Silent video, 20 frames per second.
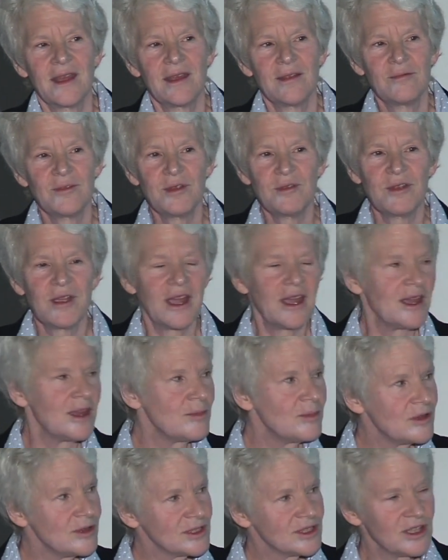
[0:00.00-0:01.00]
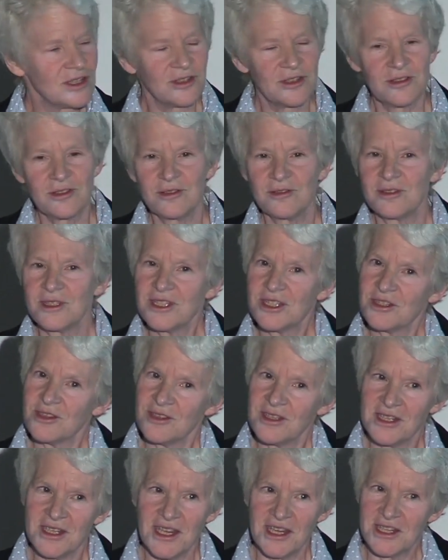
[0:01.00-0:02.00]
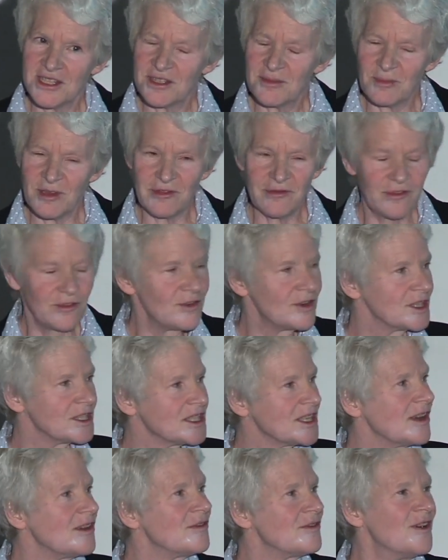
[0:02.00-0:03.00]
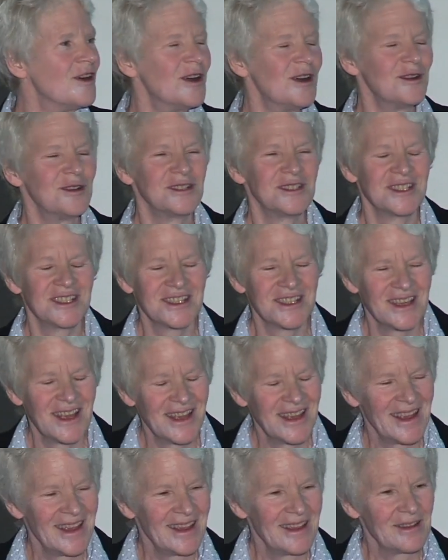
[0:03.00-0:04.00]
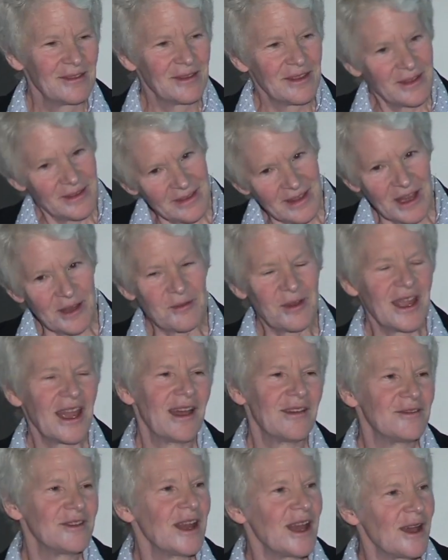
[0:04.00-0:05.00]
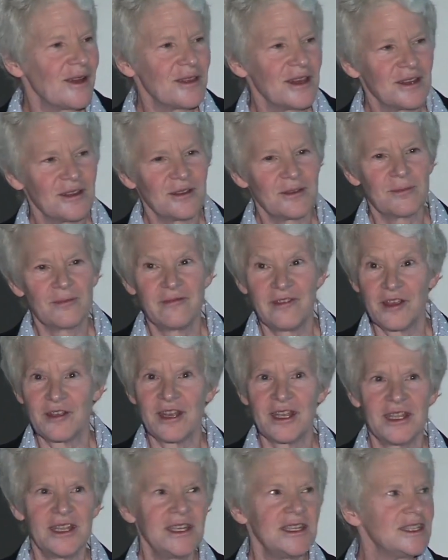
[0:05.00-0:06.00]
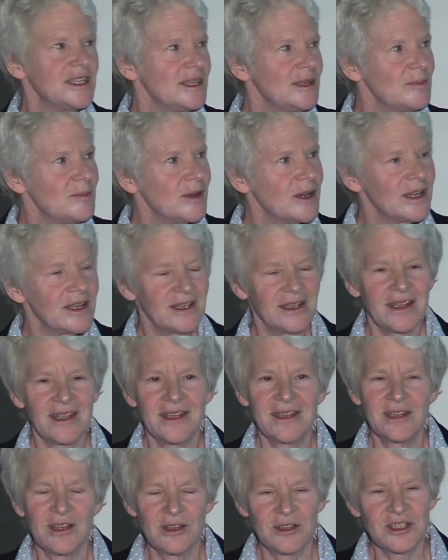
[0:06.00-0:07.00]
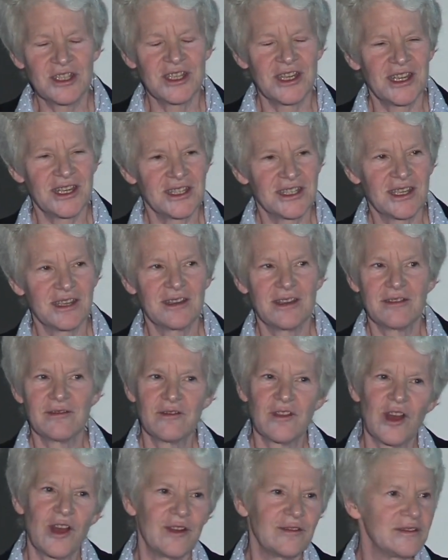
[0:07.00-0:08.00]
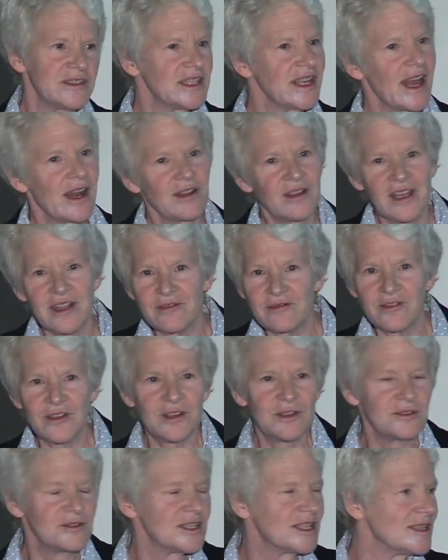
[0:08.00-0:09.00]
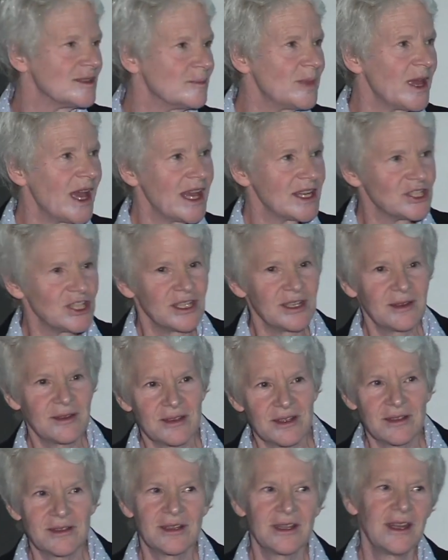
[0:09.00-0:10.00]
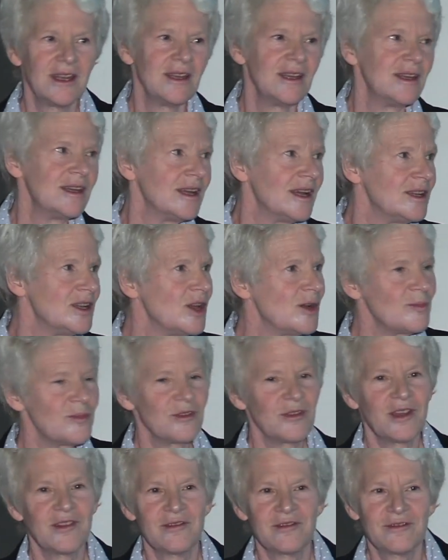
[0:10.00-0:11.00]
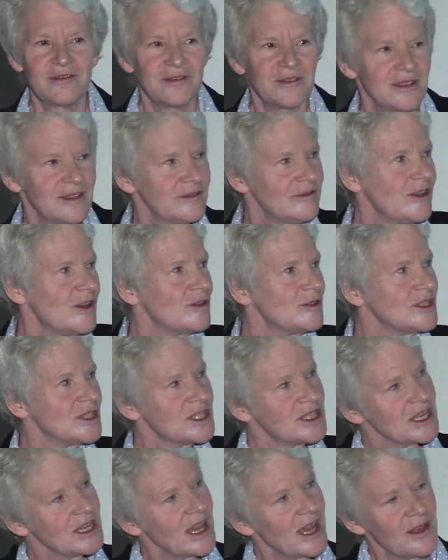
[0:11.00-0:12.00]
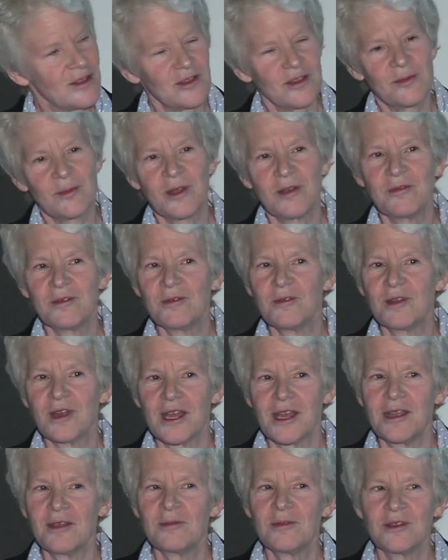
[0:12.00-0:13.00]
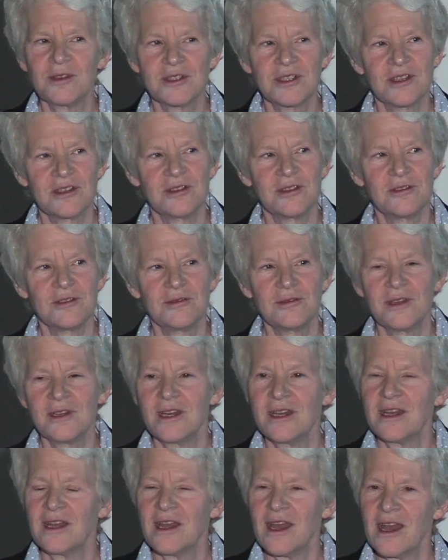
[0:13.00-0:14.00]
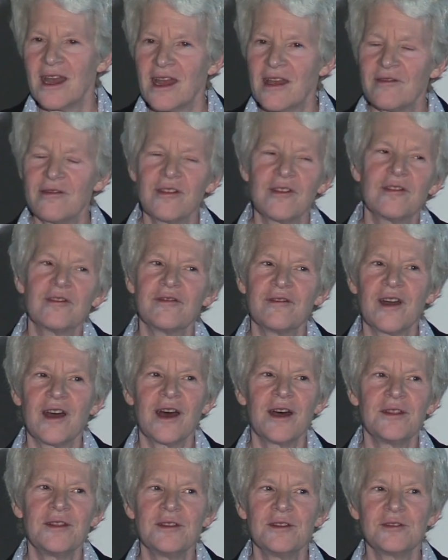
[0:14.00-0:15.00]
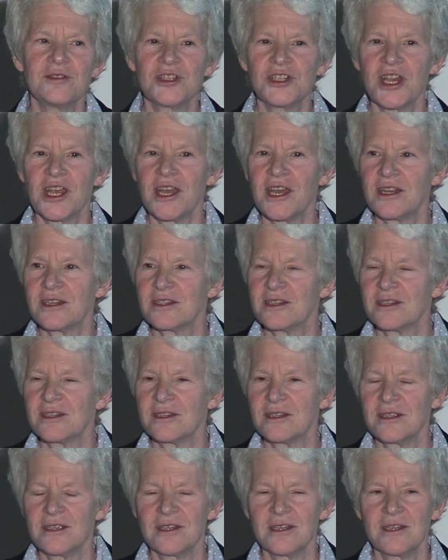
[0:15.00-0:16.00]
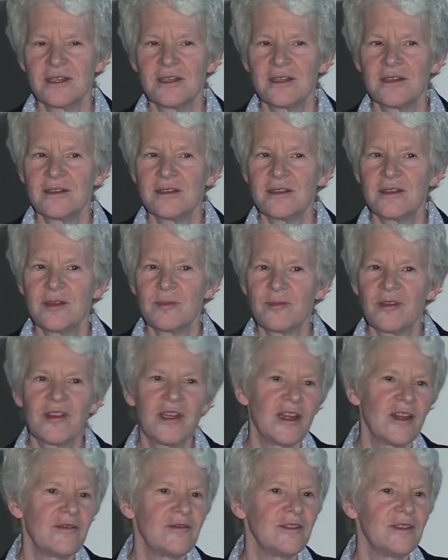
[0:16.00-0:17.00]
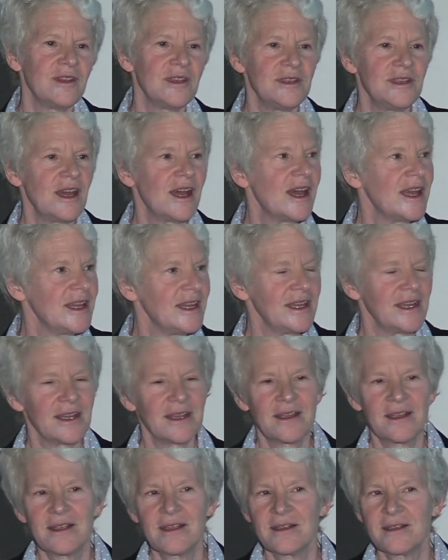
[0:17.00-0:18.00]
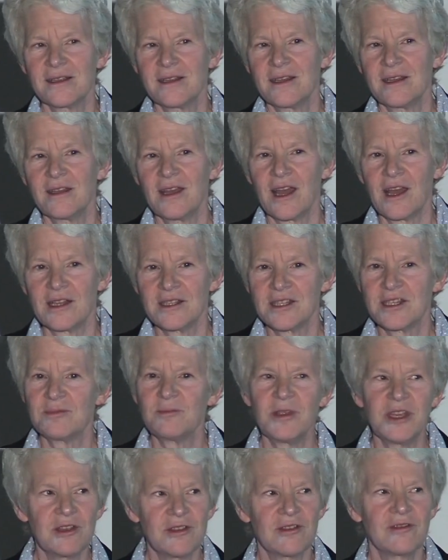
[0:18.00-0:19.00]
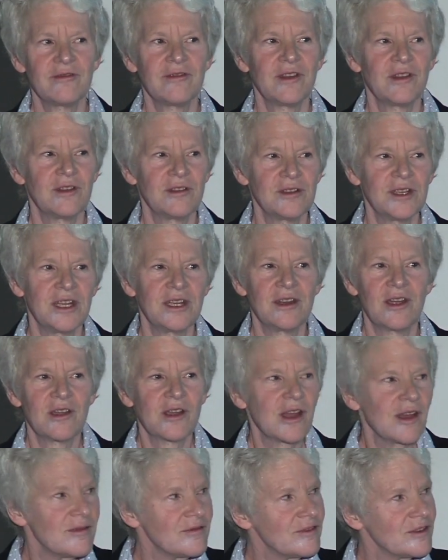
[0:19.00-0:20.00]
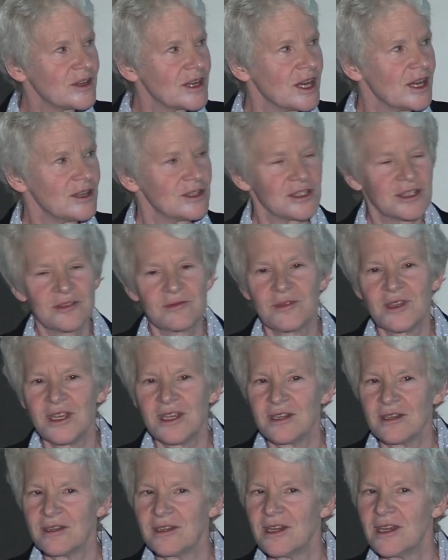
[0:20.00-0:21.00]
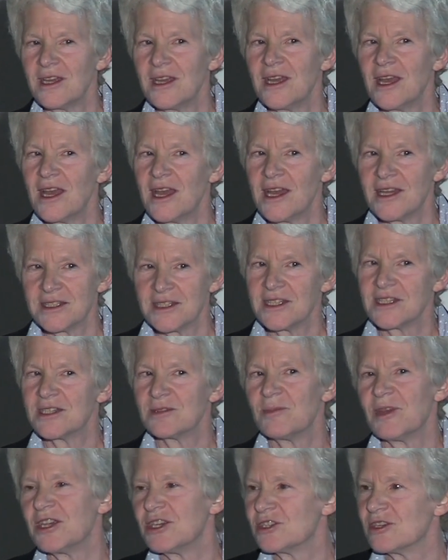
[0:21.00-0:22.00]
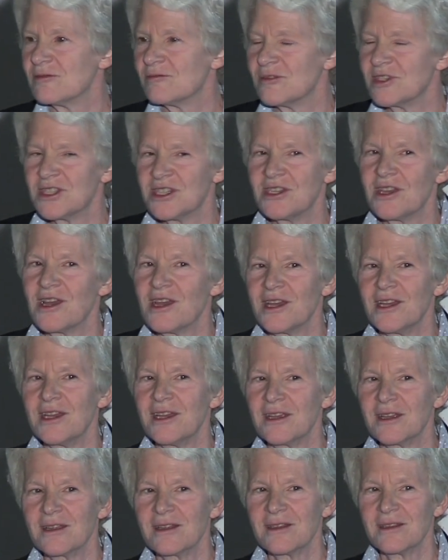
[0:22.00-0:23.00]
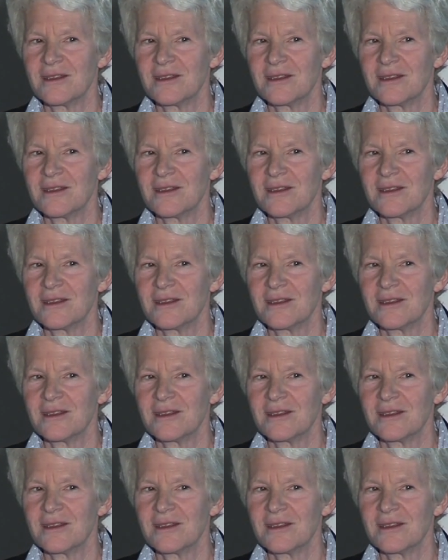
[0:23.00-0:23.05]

And we were able to, these are the days before cell phones, like we have now, that are very easy, but in those days it involved satellite phones patching a number of phones together, but we were able to have her father chant the prayer for the dying on speakerphone in our comfort care suite as this patient was dying.